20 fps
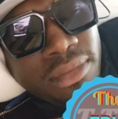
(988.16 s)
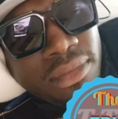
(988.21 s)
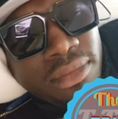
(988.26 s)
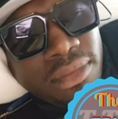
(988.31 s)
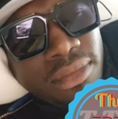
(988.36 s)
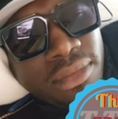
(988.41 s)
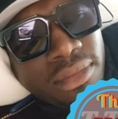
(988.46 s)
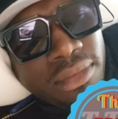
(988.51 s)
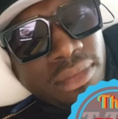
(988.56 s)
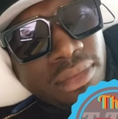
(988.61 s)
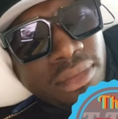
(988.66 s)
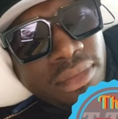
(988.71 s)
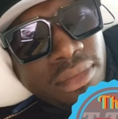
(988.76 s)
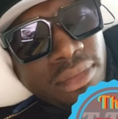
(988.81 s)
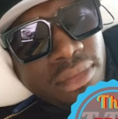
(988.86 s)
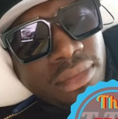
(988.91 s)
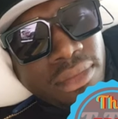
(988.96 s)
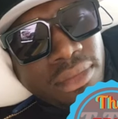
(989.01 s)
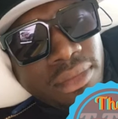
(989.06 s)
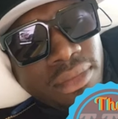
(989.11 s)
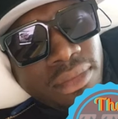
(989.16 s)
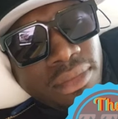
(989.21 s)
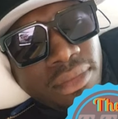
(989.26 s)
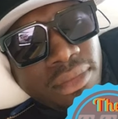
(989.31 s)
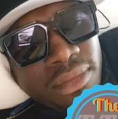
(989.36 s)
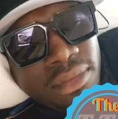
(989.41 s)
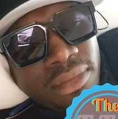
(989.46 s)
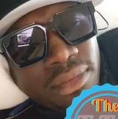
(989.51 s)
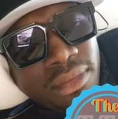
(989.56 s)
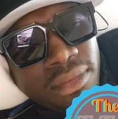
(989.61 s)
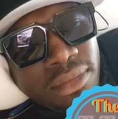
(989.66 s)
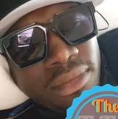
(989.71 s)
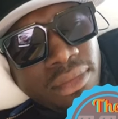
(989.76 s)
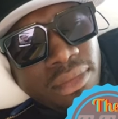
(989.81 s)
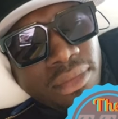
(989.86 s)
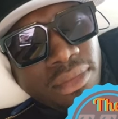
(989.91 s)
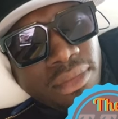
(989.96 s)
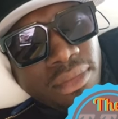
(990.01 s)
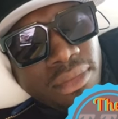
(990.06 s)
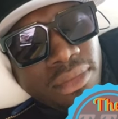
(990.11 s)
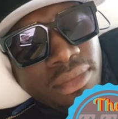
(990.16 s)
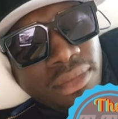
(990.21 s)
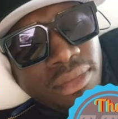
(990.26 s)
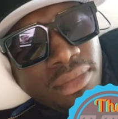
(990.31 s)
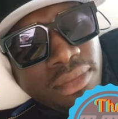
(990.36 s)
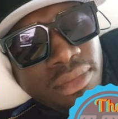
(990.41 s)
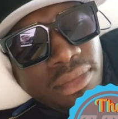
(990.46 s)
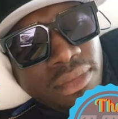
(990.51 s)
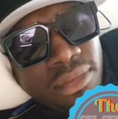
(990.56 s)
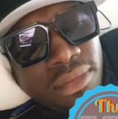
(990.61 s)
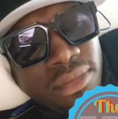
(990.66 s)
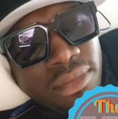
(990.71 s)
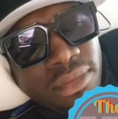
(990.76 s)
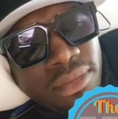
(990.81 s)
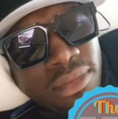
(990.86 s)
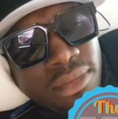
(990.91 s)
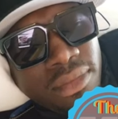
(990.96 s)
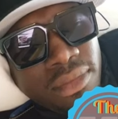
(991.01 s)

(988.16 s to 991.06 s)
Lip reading: Nothing is said.